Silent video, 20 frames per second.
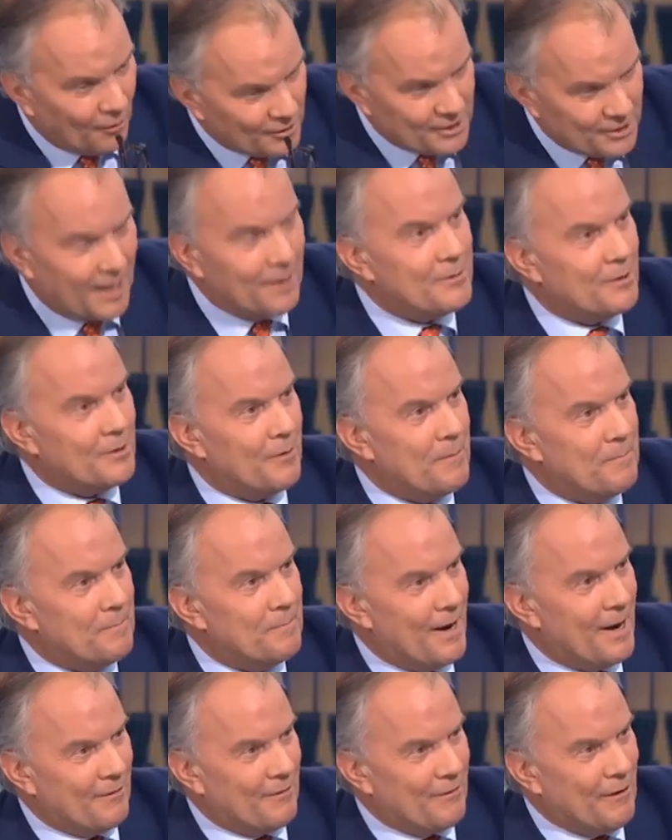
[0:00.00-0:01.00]
got time to
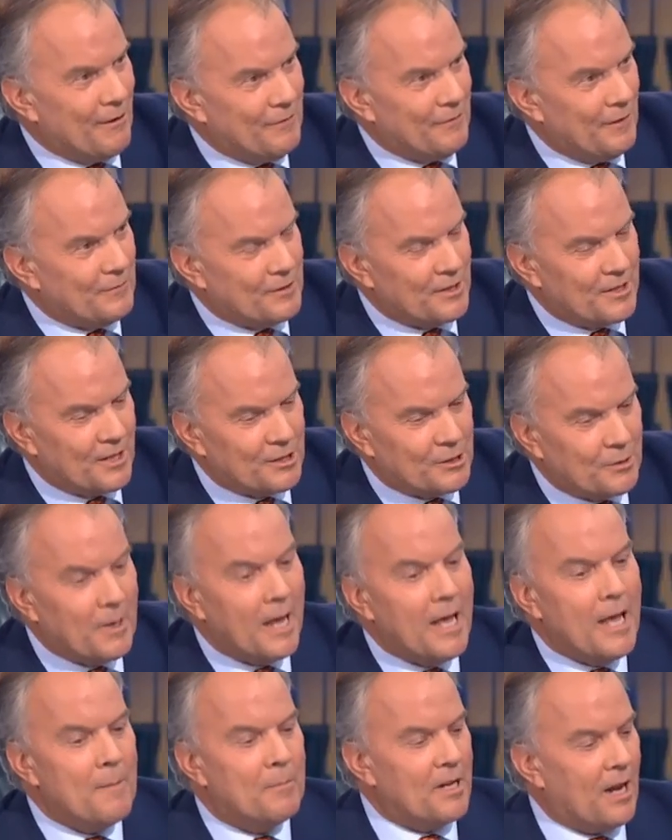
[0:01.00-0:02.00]
read paragraph 50 of the
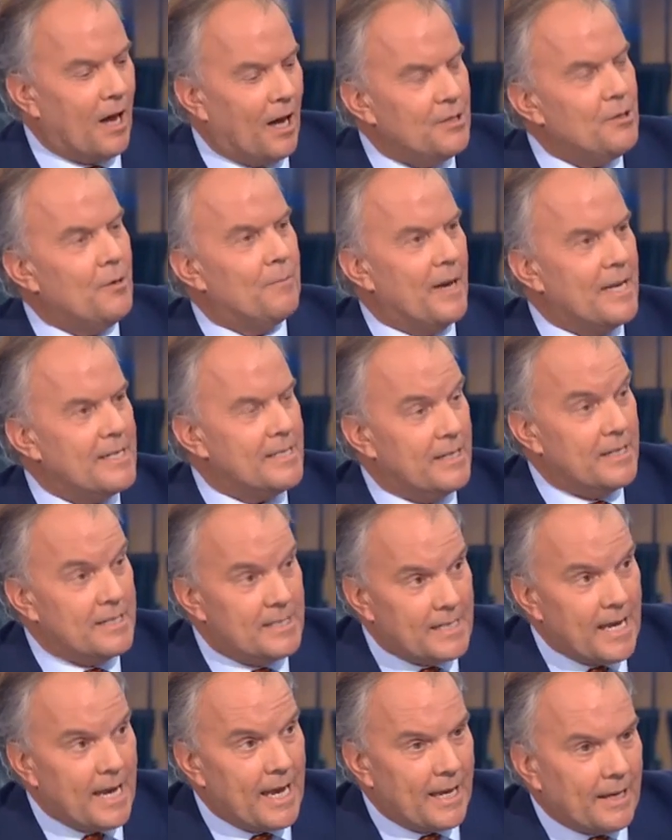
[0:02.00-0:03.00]
judgment. But are you
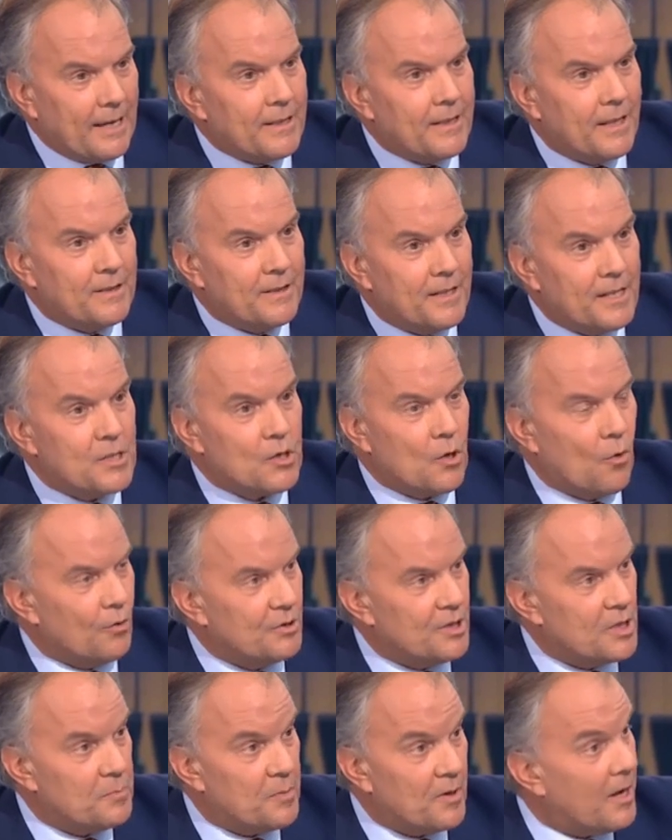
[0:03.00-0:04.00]
basically saying that this
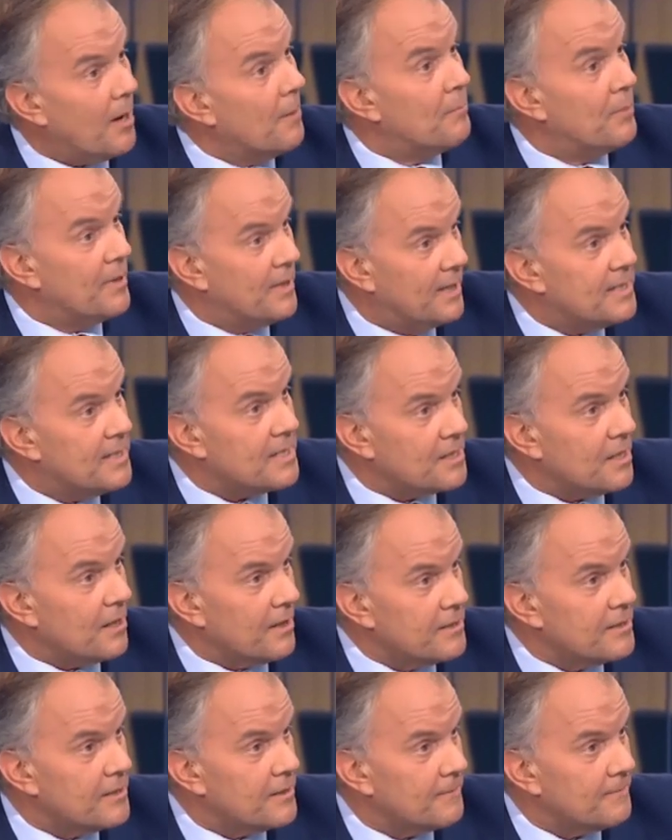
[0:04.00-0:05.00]
court has become
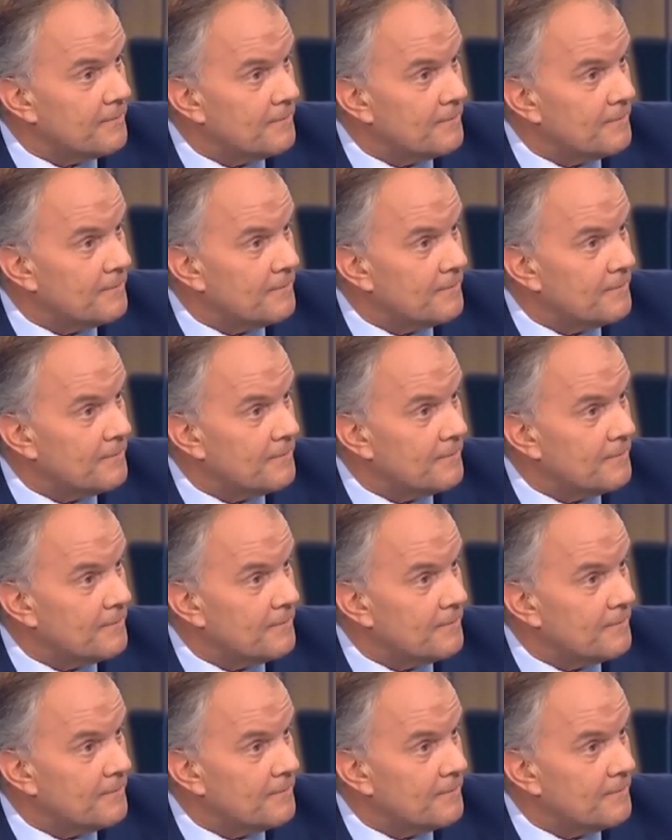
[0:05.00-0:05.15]
politicised?